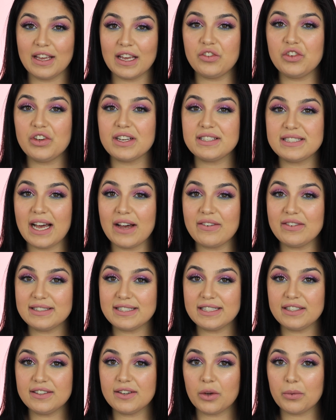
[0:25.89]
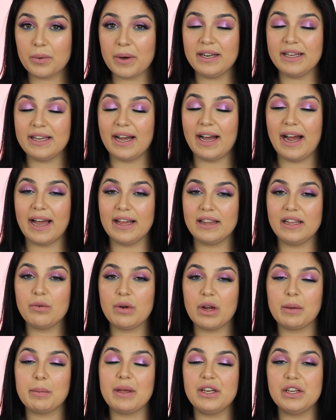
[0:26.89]
If you guys haven't seen it already, I highly
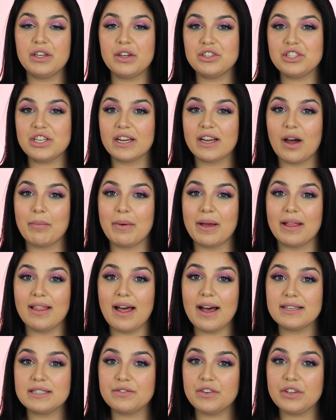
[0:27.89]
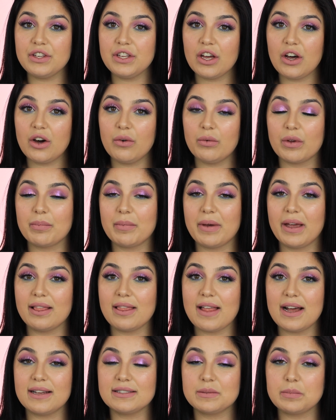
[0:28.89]
recommend to go check out my last video with my
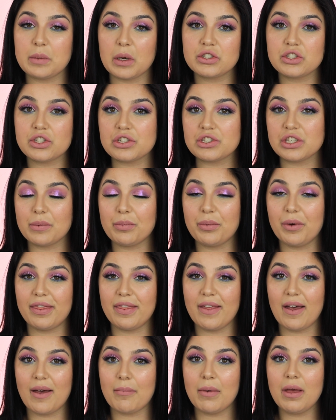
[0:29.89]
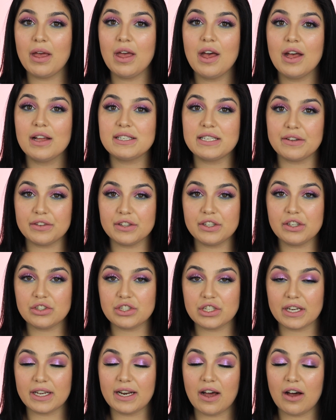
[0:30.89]
last sponsorship with them. Definitely go
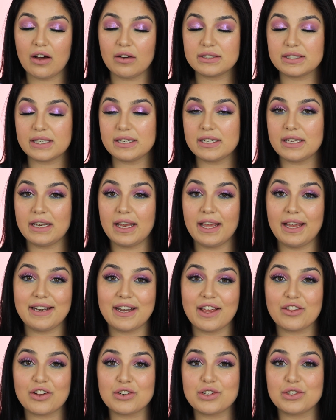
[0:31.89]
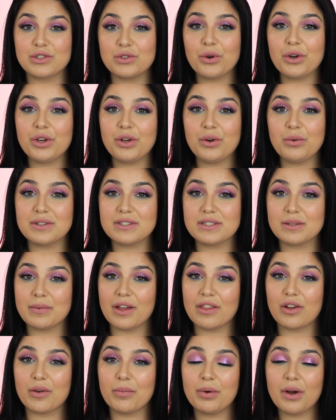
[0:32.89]
check it out because I did another tutorial with some
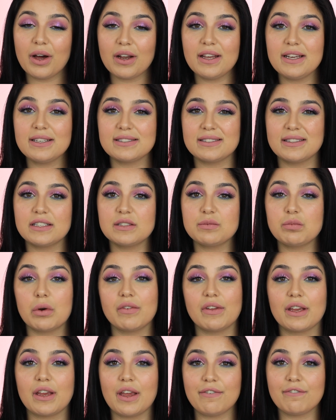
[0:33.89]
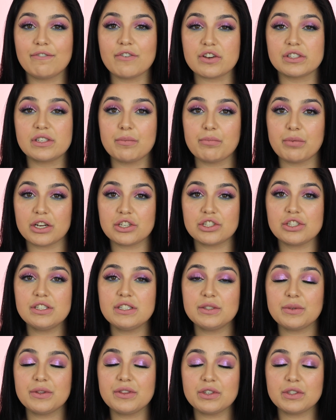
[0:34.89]
other products, and that's more like a first
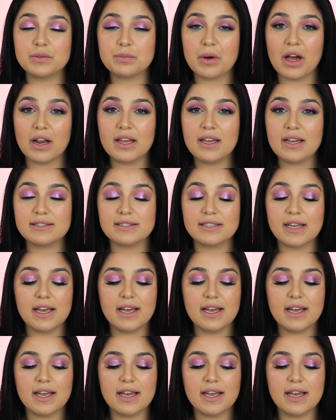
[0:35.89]
impressions with those products.